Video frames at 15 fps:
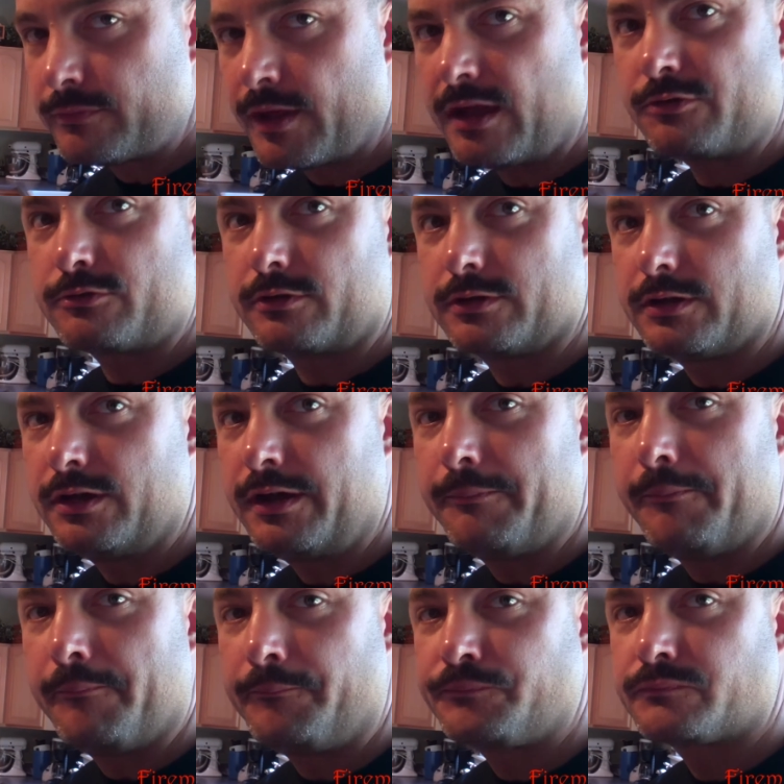That's really
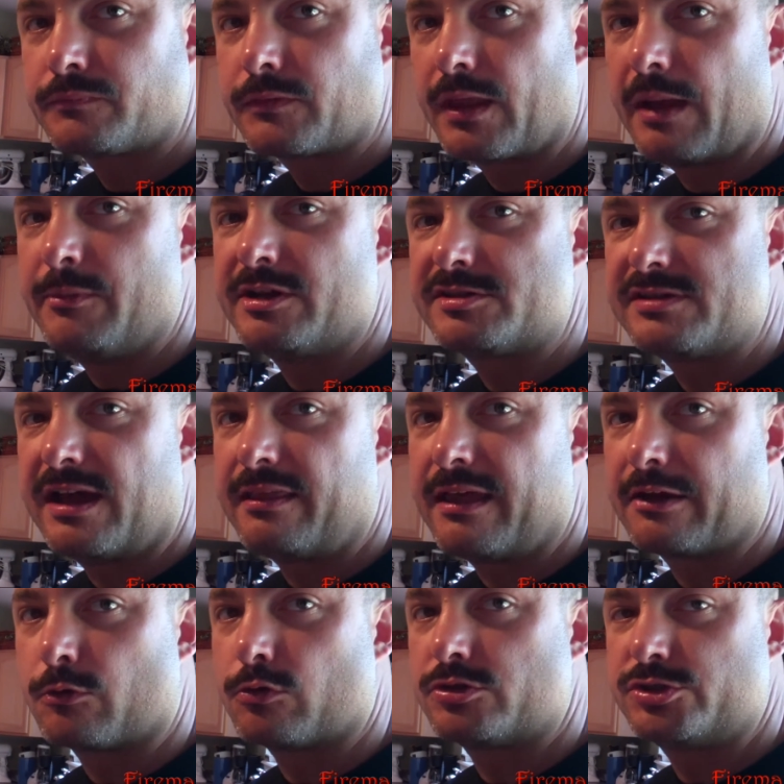good. I mean, it's not
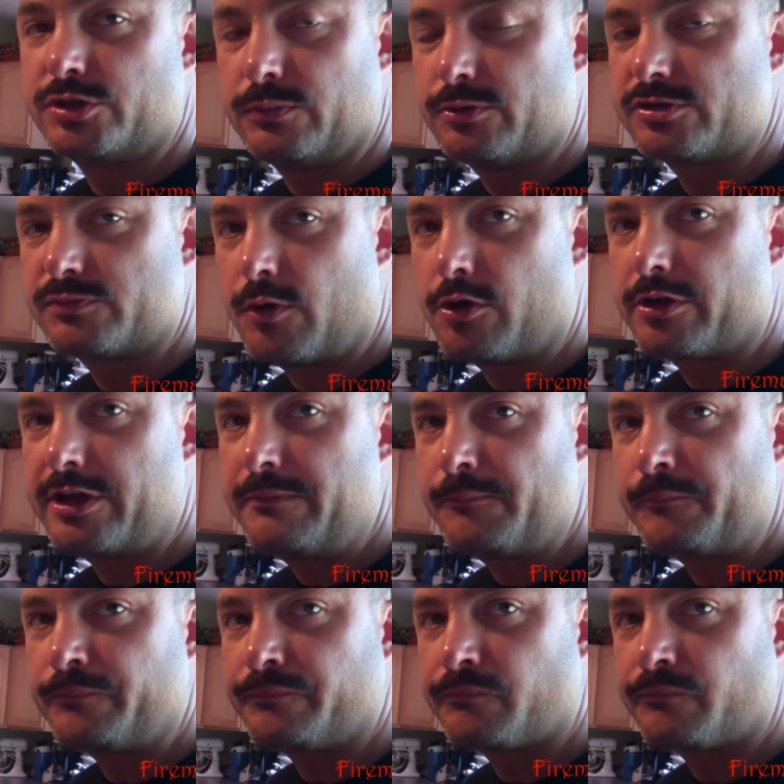like super smoky,